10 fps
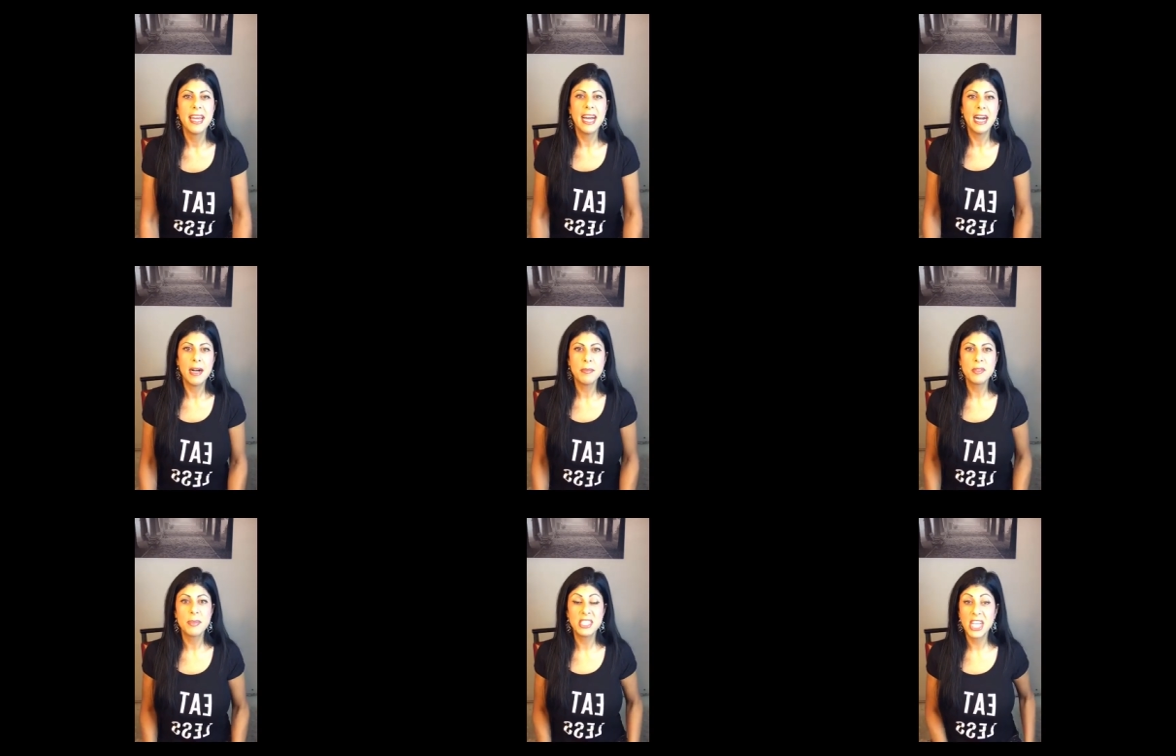
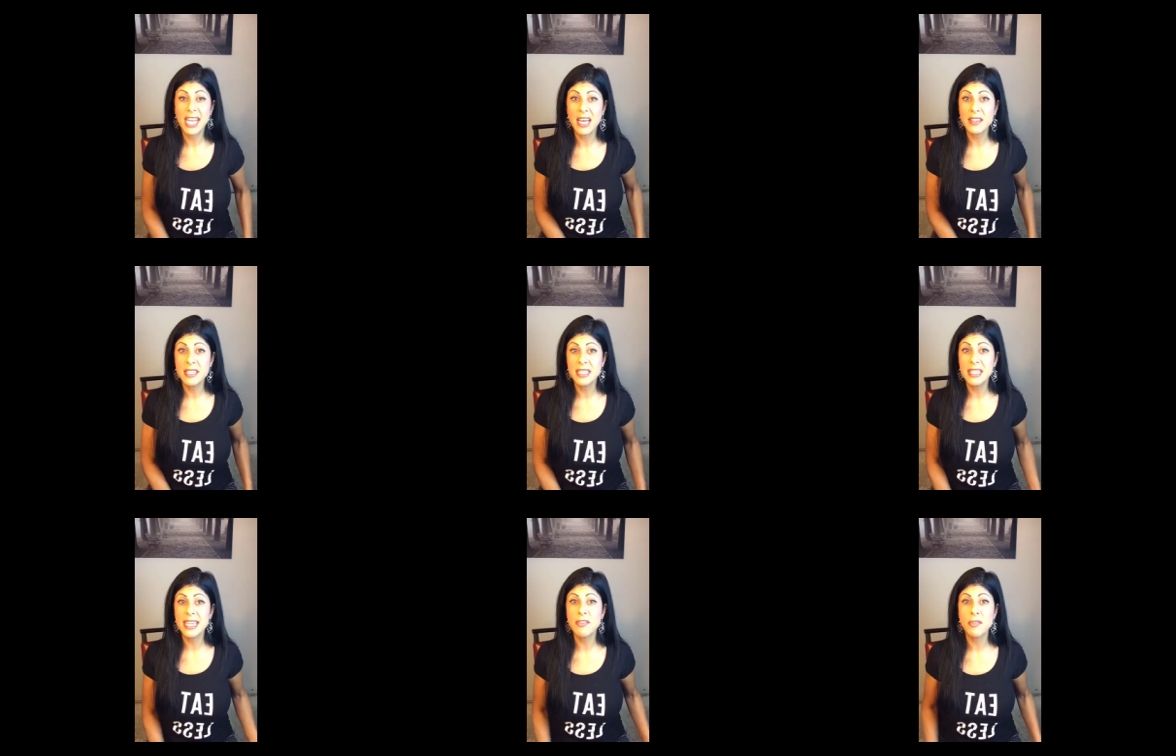But check out the
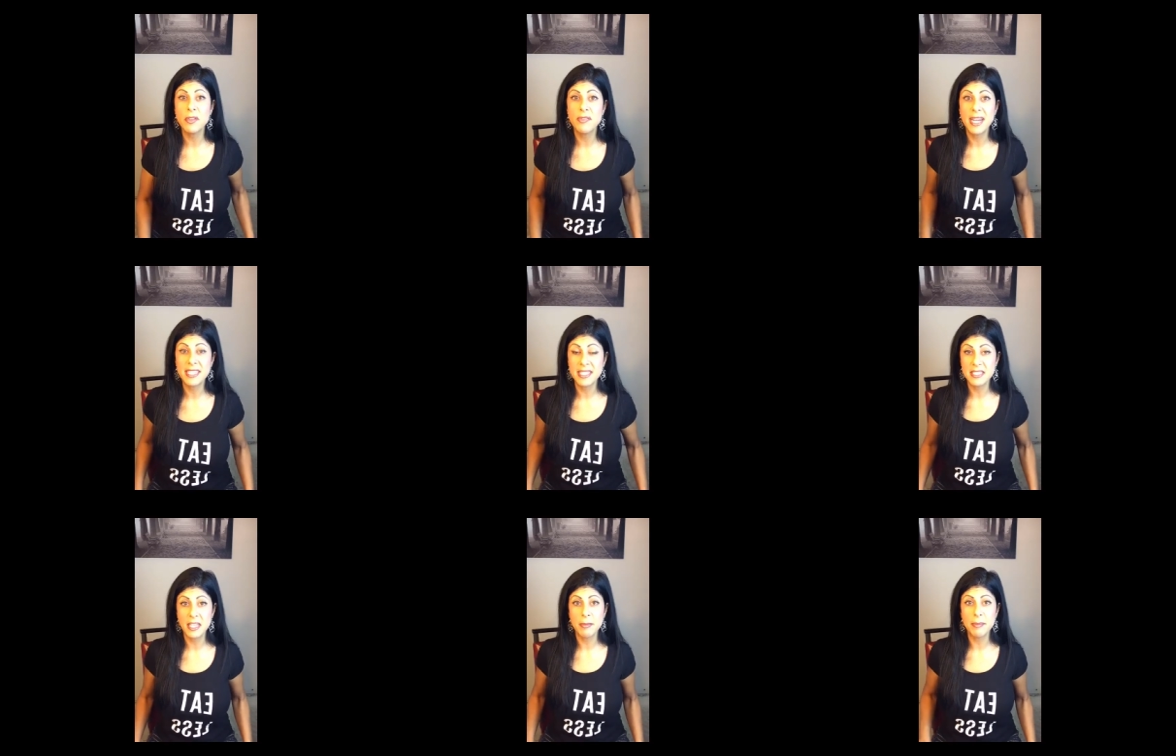link for the fasting
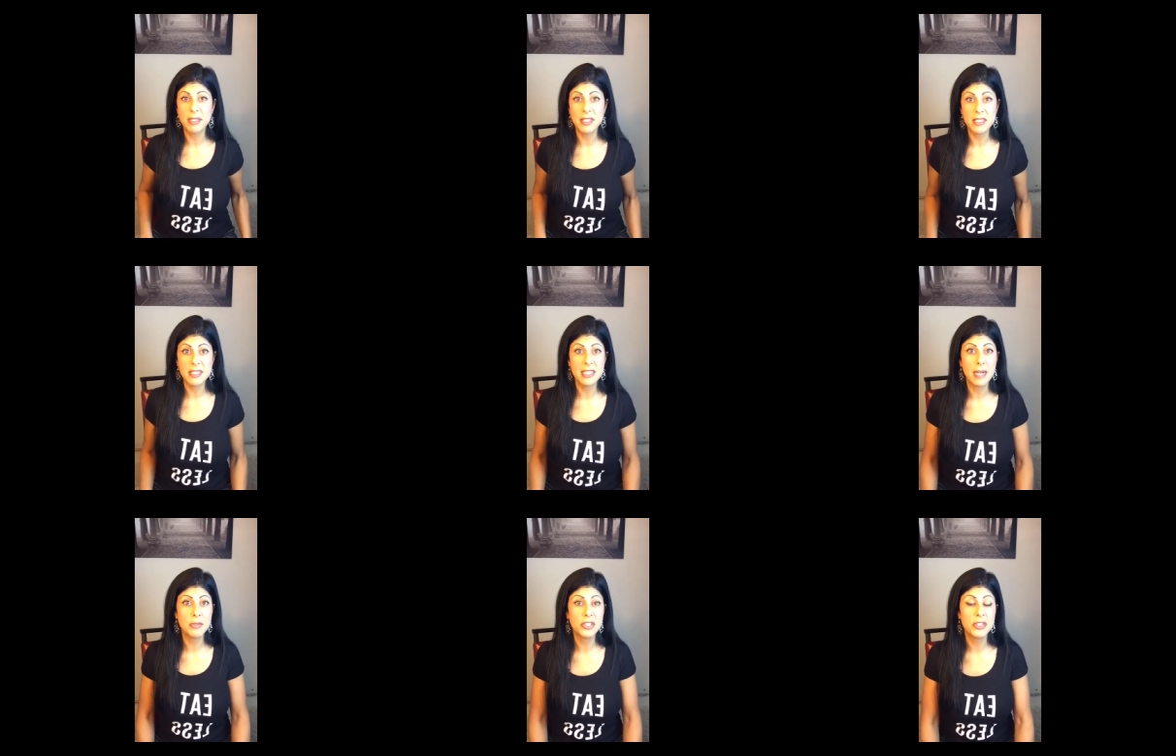summit, because
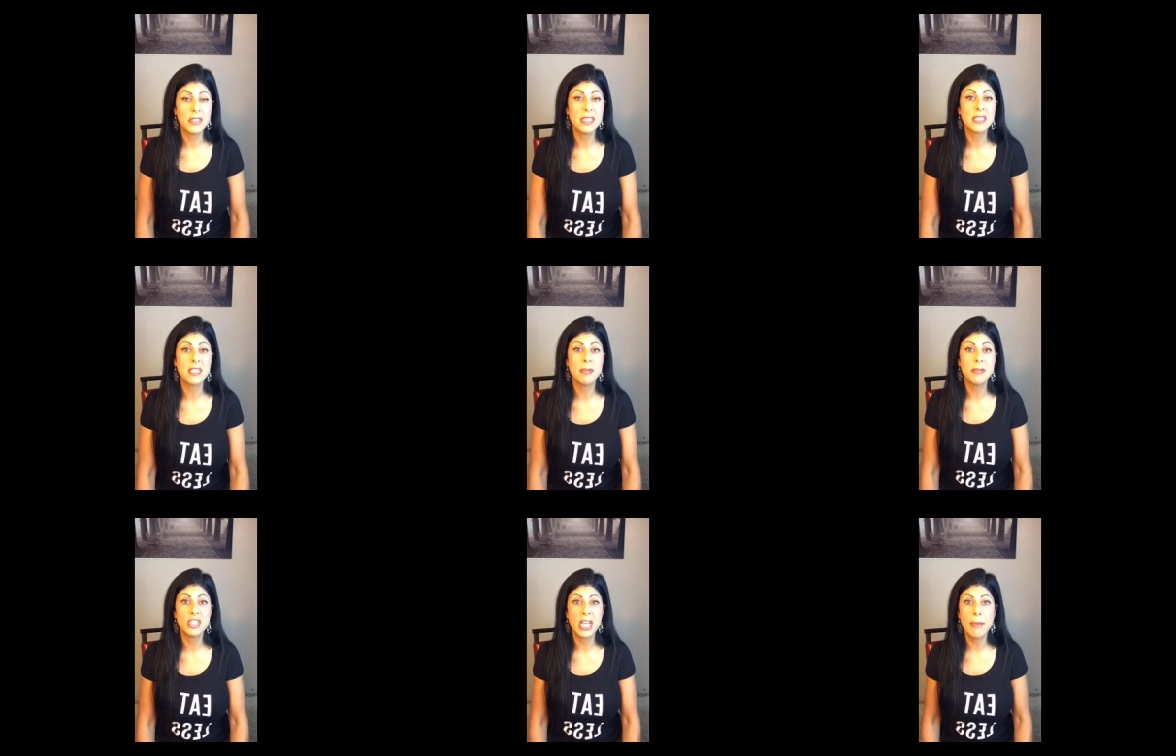I'm sure it's going to be
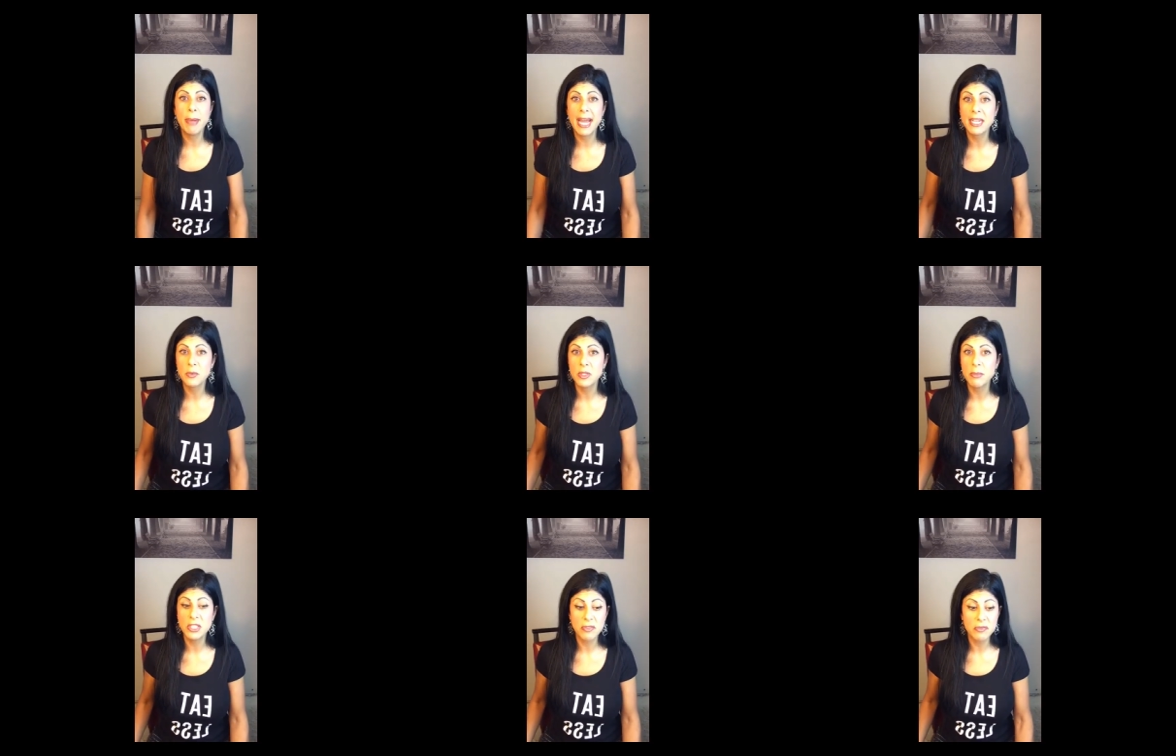jam packed with a
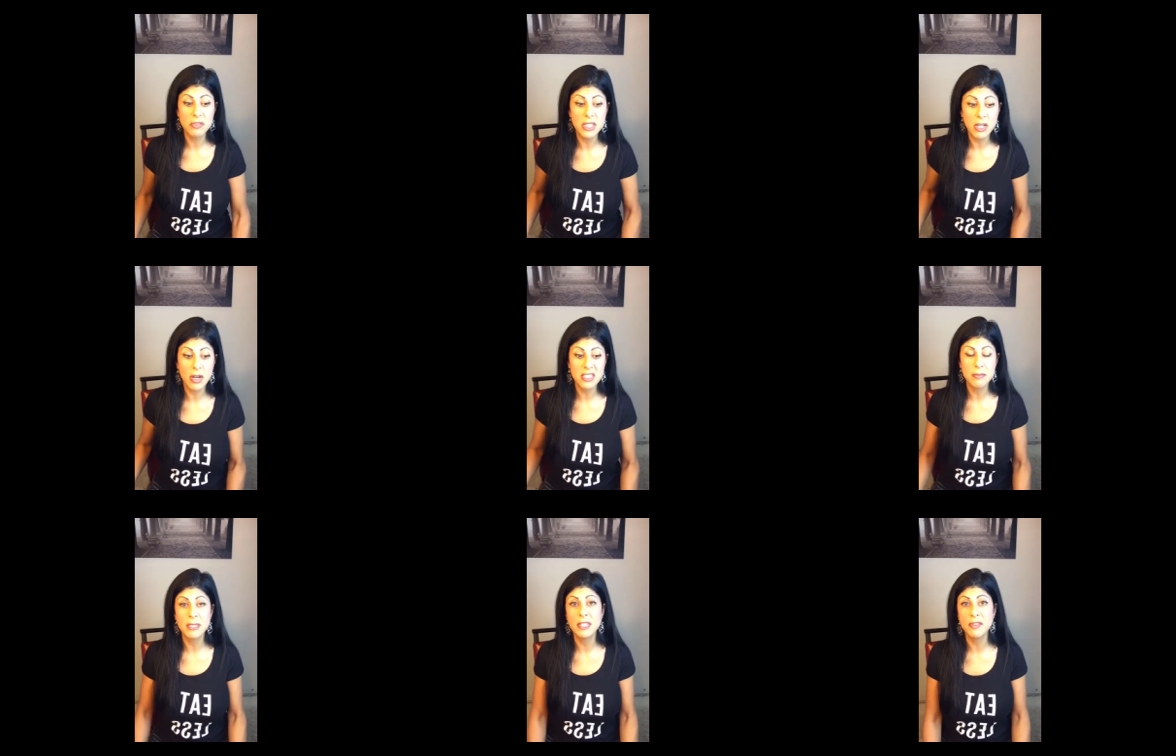bunch of really
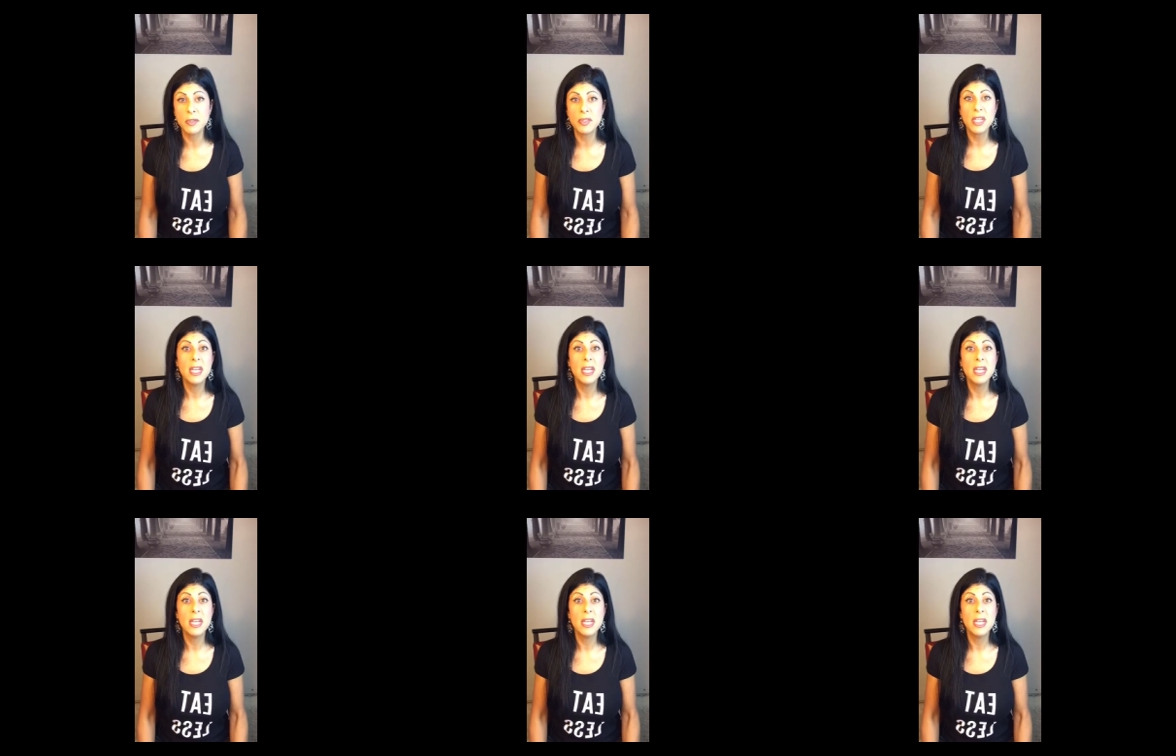awesome interviews.